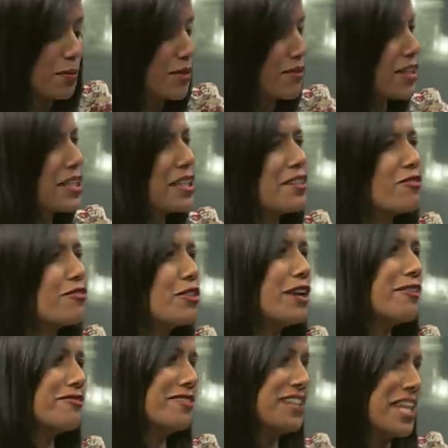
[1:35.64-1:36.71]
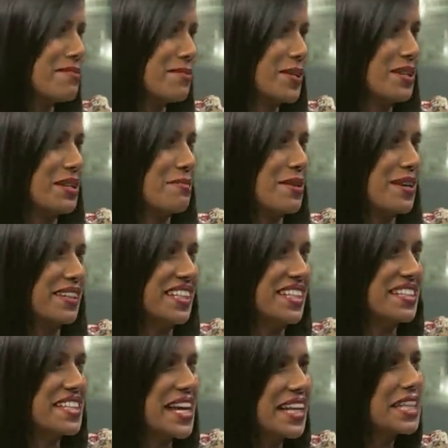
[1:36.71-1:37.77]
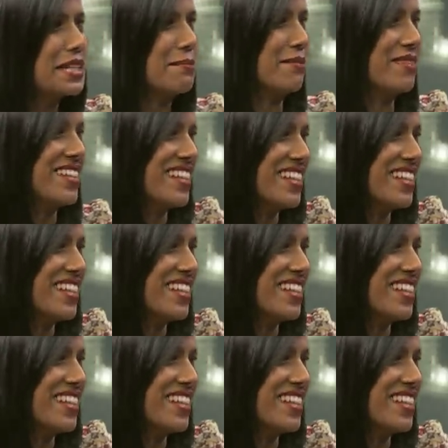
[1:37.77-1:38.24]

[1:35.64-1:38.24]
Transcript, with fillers: grew up in a very rough neighbourhood, apparently. Dagenham.